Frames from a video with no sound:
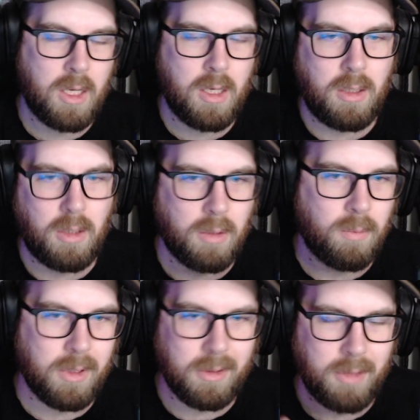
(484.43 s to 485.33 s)
you don't
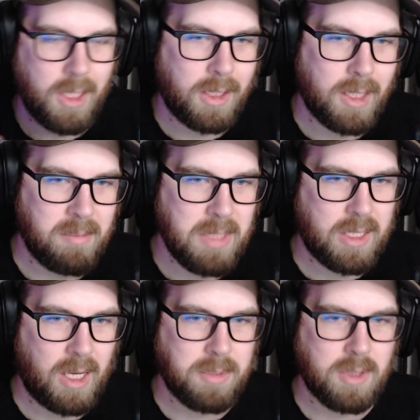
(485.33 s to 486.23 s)
want any kind of
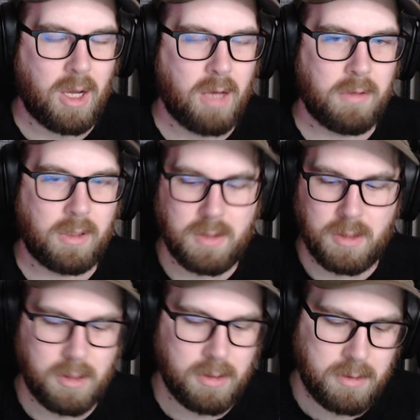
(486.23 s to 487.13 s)
mishaps or having
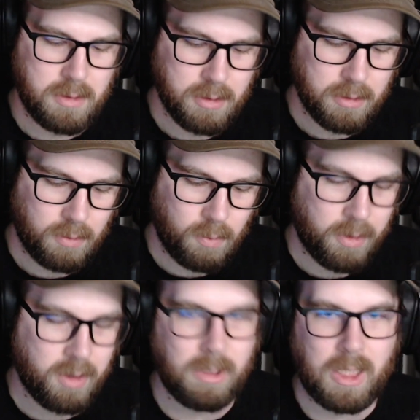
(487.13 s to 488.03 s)
to order
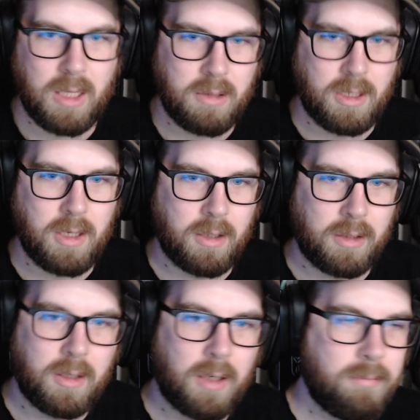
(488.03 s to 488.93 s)
them again or anything
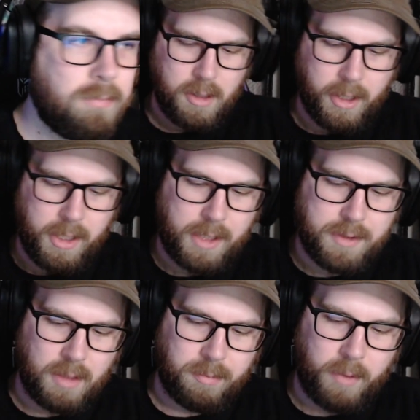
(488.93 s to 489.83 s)
like that. All right,
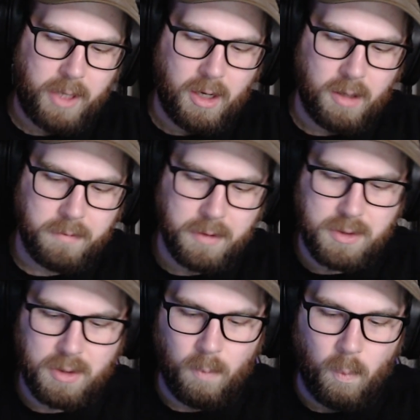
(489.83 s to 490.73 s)
next up we have
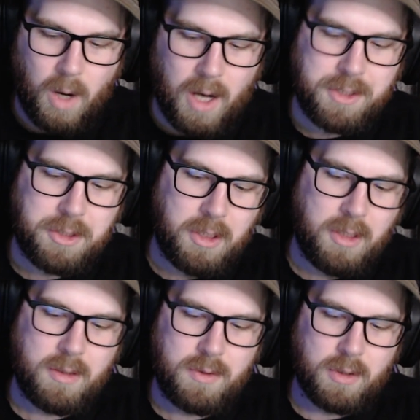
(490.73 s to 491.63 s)
some
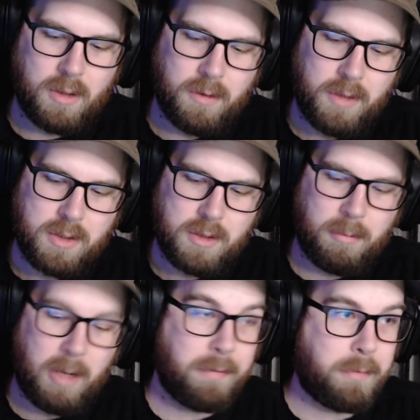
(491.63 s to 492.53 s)
washi. So this is
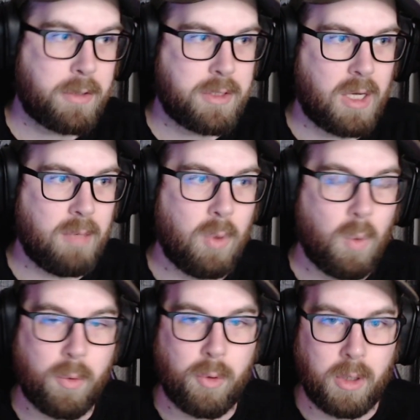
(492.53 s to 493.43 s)
my first time
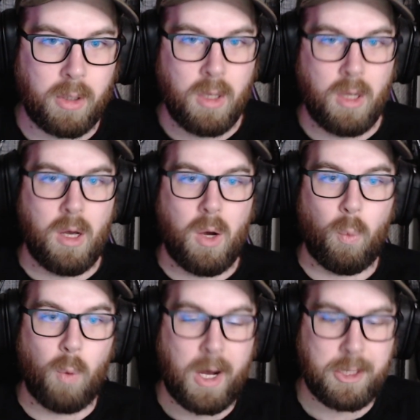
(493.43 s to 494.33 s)
ordering
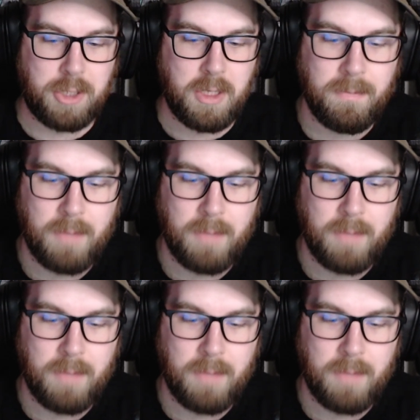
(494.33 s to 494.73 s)
washi.